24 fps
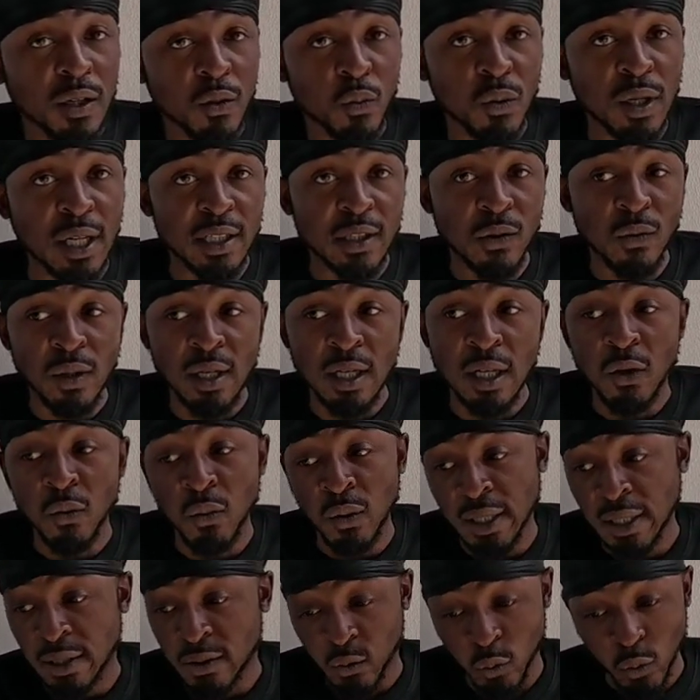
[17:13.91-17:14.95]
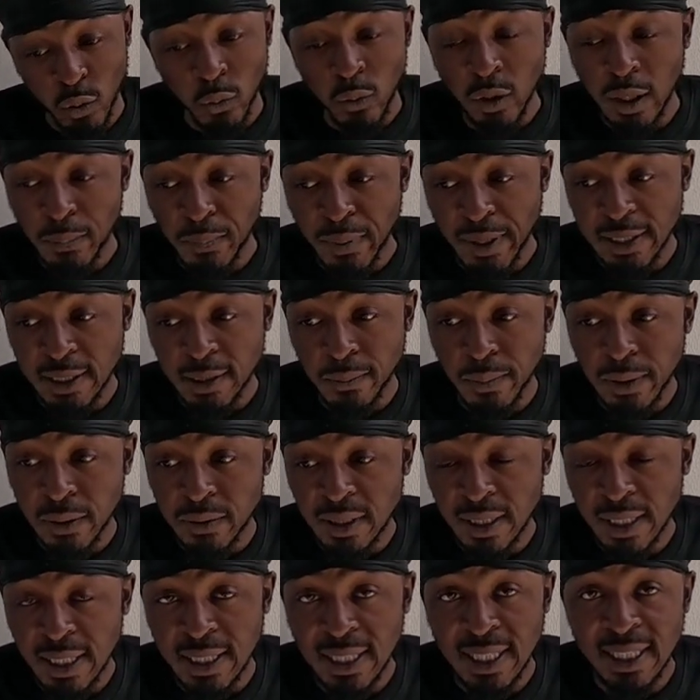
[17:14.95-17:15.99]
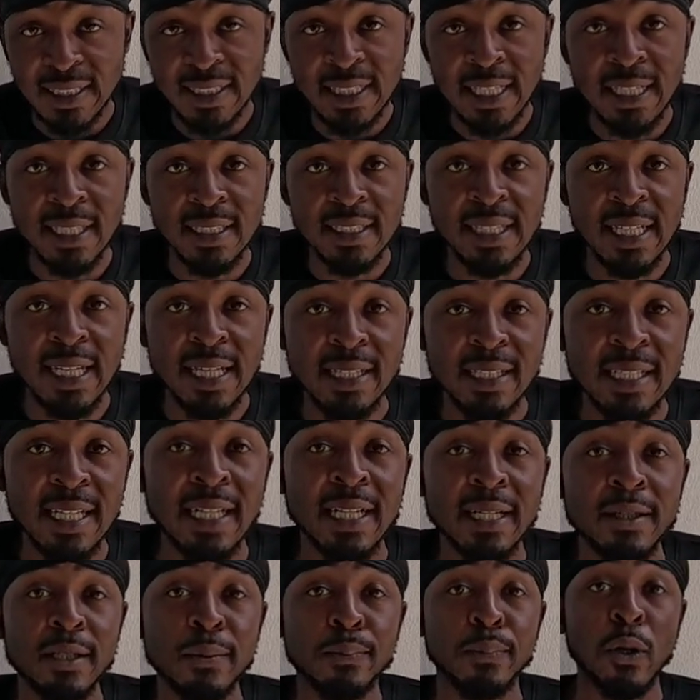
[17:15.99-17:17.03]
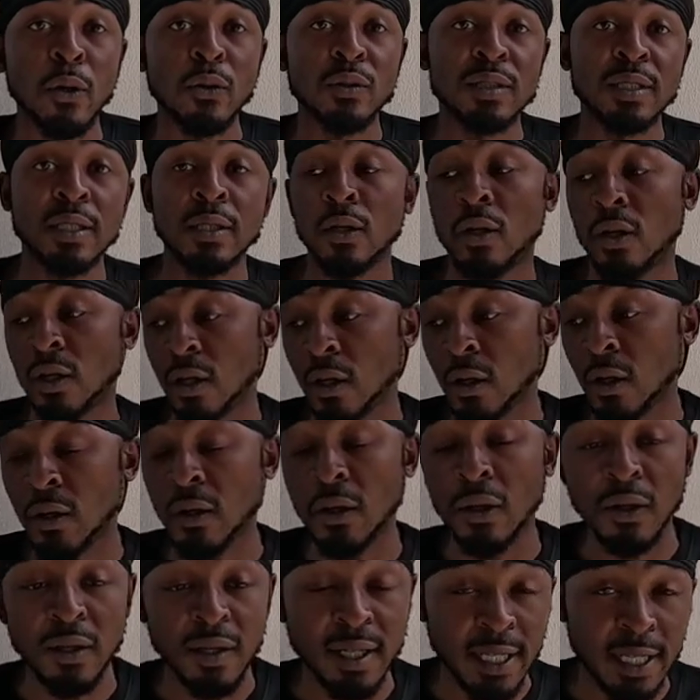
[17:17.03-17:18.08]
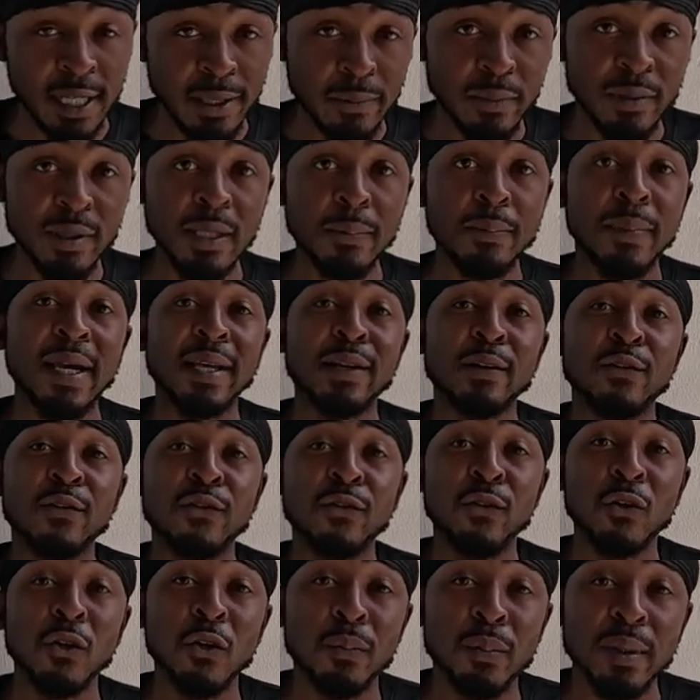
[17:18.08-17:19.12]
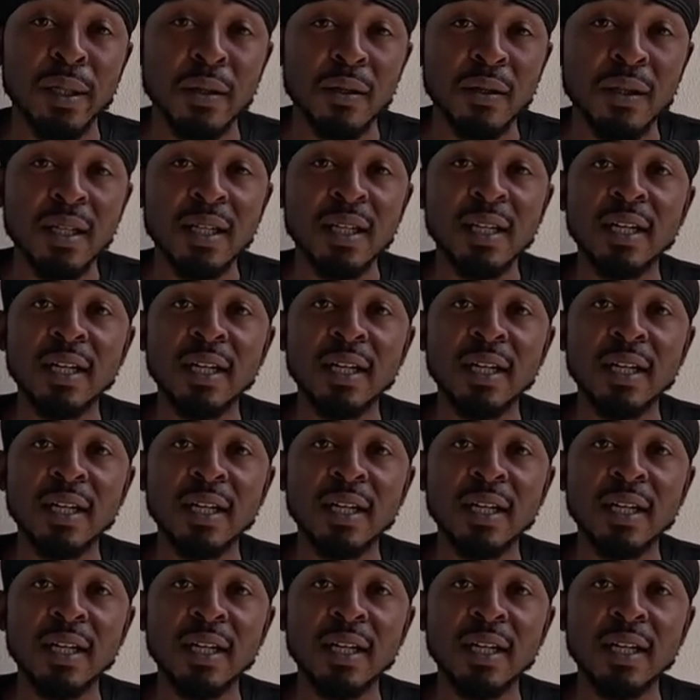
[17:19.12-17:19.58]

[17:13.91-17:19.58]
We have to we want to pay some bills together. Instead of saying telling the person or her or him to pay the full bill,